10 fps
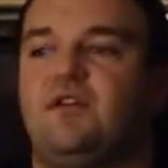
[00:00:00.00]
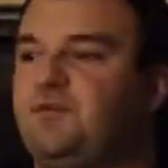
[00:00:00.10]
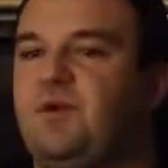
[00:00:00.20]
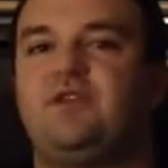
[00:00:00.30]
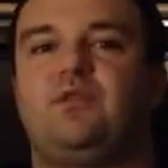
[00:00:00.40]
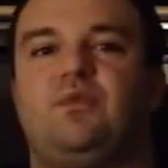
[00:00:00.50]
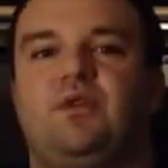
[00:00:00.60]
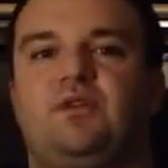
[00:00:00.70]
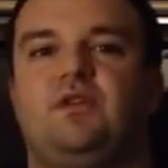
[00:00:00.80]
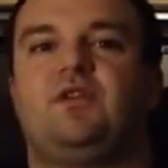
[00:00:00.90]
spread the
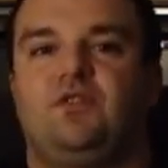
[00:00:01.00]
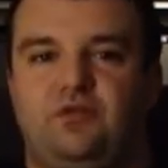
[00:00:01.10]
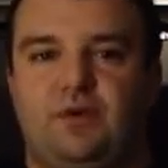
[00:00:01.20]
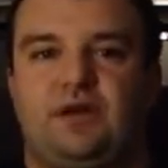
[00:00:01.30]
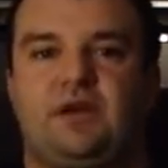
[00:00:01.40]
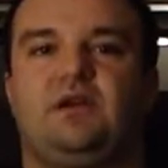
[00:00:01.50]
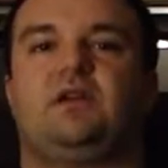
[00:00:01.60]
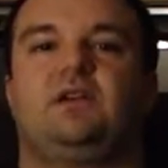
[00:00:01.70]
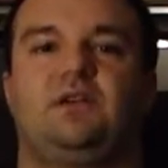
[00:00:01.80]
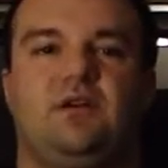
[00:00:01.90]
word. Twitter,
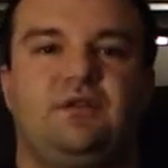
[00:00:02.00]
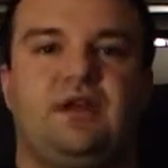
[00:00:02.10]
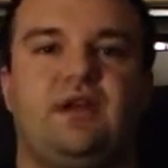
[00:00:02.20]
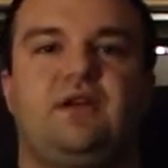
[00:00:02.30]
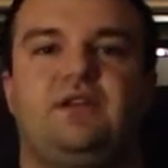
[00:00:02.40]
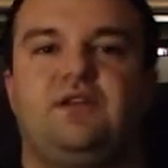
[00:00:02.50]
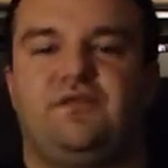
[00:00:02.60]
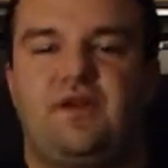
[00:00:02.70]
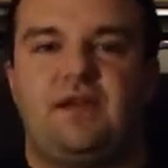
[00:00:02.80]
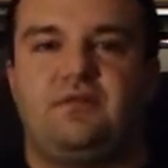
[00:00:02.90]
go there. You'll
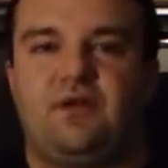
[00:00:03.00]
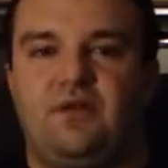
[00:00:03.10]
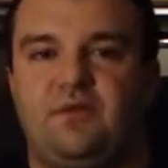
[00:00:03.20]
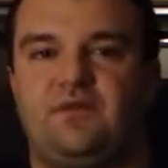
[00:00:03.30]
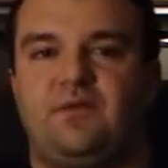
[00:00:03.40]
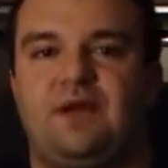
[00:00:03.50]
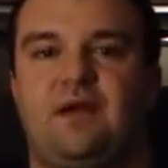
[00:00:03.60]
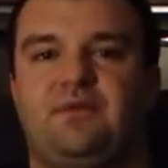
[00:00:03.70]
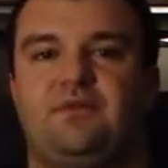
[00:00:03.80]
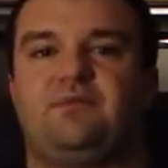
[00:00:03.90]
find what's going
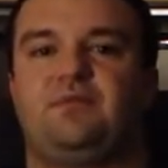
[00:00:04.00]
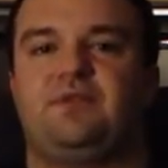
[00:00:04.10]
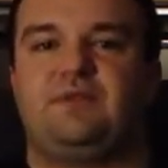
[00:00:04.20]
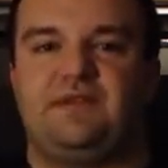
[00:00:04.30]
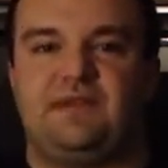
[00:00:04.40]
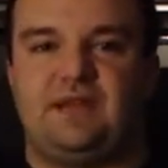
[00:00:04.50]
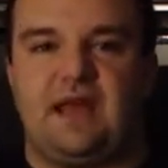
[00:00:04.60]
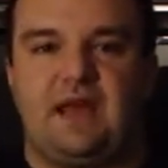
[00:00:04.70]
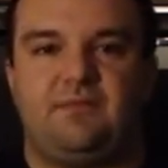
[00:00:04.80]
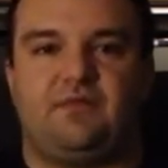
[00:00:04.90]
on with recent
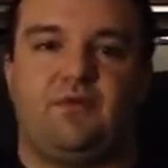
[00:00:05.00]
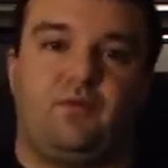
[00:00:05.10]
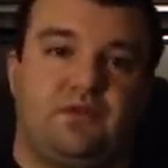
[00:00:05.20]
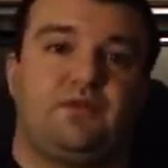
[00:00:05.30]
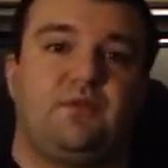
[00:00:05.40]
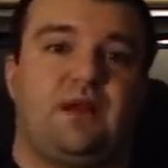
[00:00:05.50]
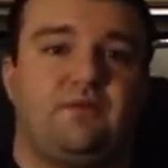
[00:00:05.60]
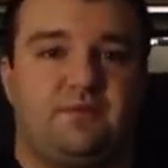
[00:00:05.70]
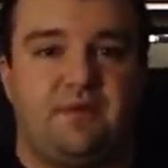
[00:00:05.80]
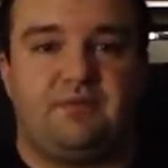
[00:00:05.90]
games, or what's going on
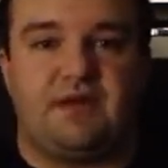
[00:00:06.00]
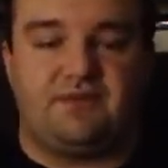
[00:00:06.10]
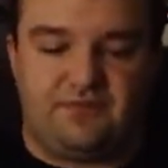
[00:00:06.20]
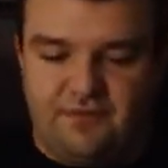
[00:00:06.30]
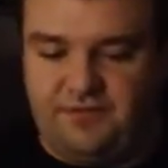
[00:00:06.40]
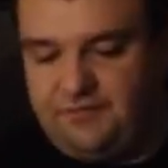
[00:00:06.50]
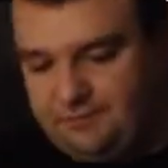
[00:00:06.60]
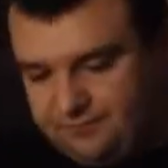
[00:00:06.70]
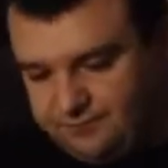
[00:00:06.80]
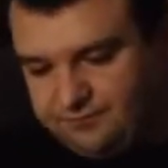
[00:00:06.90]
with my playthroughs.
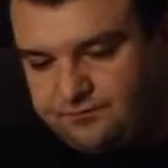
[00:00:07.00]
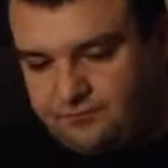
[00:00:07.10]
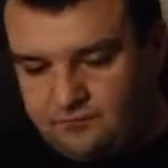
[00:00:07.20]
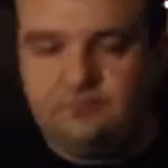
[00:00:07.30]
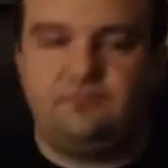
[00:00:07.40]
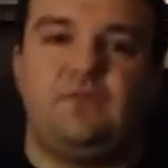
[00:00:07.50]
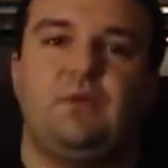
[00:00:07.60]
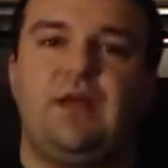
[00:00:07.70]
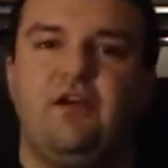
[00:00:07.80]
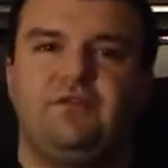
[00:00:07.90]

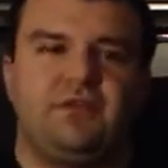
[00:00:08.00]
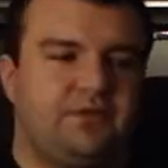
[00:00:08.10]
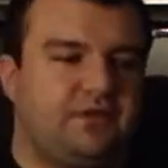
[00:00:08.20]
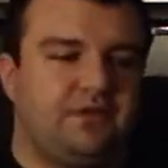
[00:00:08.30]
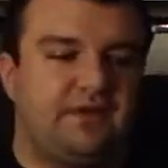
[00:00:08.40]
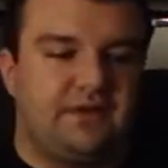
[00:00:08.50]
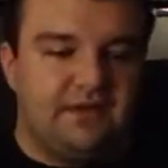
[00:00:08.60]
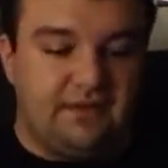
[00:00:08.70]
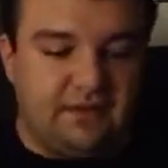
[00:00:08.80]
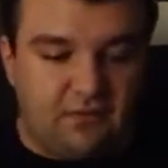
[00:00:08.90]
Without further ado, let's get
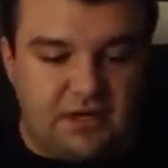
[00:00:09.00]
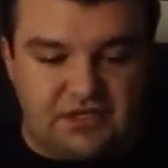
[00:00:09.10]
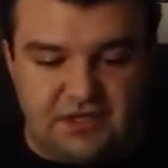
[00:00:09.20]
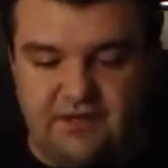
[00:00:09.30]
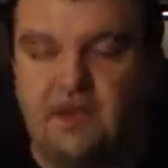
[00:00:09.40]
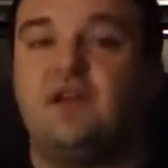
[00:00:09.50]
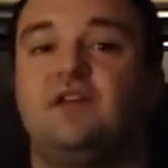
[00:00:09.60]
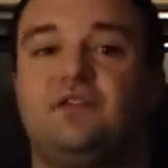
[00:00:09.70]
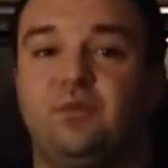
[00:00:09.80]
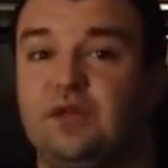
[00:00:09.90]
into the questions.
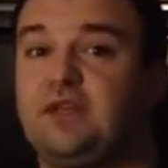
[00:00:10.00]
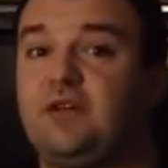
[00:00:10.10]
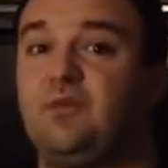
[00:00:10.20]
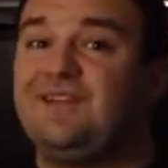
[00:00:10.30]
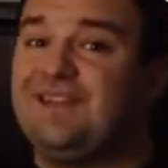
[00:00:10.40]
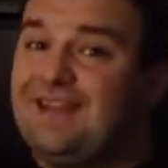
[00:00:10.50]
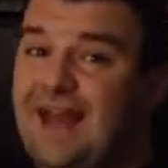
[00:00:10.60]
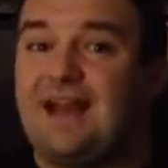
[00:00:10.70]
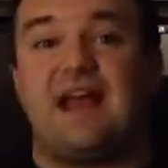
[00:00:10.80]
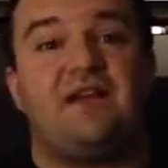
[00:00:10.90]
Some really good ones
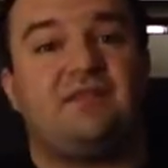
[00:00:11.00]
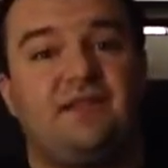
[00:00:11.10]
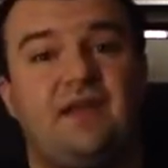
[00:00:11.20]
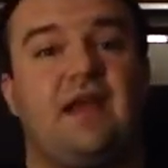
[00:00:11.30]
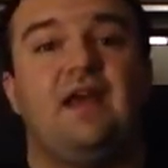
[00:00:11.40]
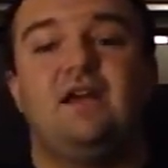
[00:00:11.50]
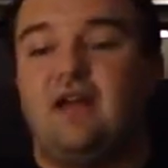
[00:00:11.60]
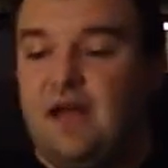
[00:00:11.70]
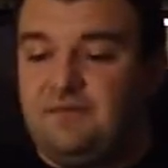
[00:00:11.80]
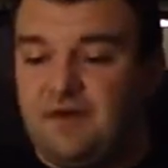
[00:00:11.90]
again, I have to say.
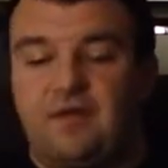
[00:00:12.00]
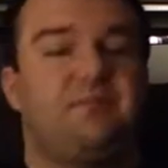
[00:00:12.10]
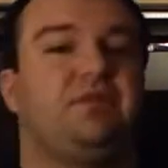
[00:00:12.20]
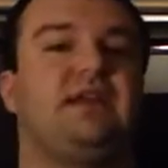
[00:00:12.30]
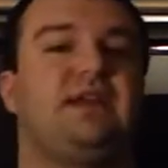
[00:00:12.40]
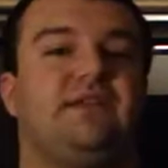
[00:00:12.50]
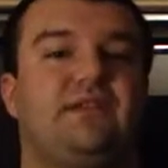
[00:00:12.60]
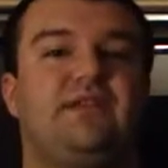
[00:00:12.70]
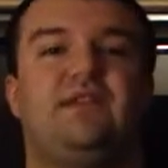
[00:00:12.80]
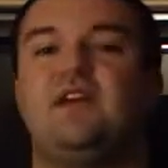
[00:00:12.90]
I'm very pleased.
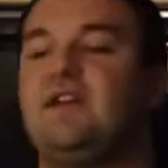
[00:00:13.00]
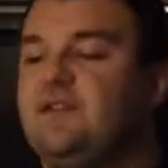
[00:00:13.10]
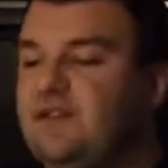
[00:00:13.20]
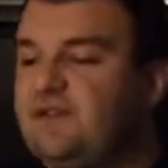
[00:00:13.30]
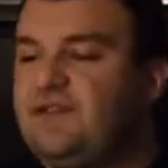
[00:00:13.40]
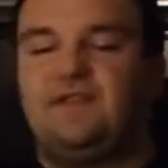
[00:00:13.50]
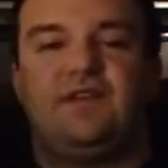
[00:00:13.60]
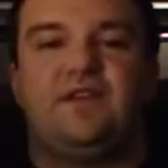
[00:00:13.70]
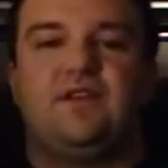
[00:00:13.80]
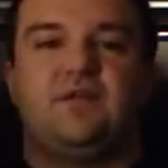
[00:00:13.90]
This
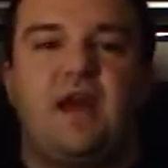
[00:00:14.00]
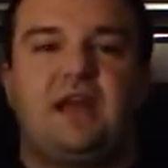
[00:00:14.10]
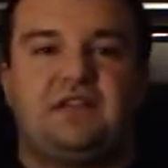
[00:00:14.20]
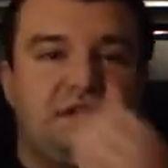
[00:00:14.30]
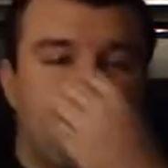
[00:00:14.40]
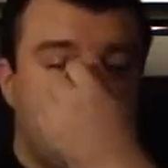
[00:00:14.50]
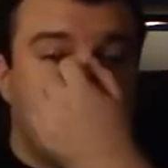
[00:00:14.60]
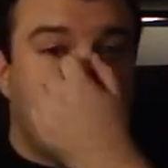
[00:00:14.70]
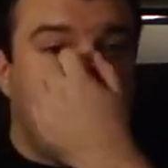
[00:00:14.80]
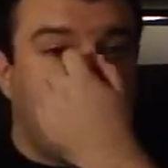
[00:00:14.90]
is actually making
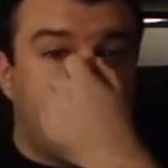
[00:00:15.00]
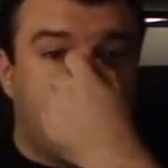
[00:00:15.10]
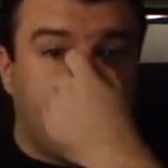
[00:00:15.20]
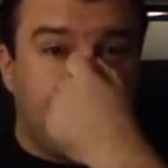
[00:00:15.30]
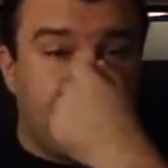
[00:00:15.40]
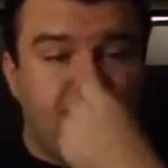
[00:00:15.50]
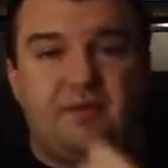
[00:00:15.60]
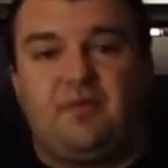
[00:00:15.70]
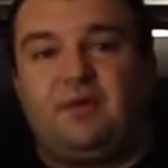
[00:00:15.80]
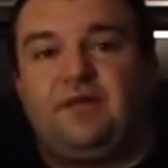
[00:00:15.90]
me happy because if you
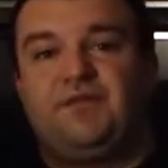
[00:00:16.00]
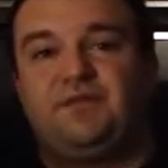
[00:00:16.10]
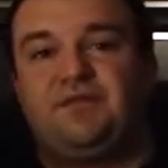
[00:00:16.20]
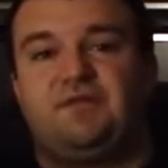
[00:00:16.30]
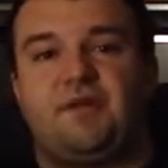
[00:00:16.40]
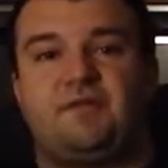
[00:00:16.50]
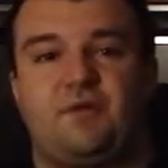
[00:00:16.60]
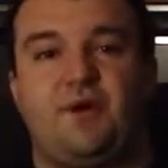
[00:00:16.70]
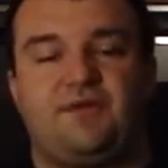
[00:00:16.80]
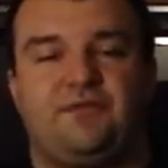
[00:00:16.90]
remember when I was doing the friend
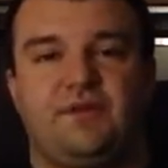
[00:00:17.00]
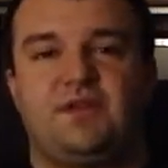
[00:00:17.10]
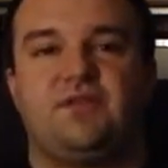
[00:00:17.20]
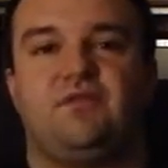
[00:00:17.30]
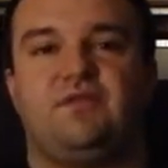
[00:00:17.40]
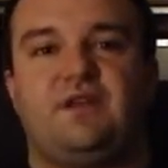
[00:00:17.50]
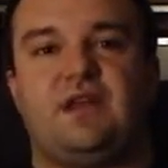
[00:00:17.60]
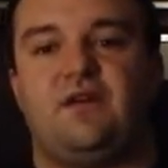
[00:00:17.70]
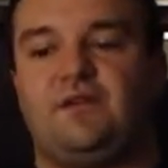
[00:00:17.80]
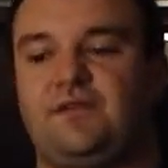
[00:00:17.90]
request ridicule
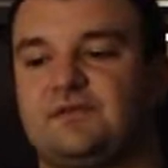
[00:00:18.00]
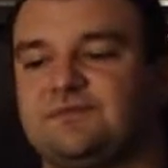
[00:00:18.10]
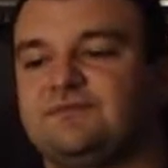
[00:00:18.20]
videos,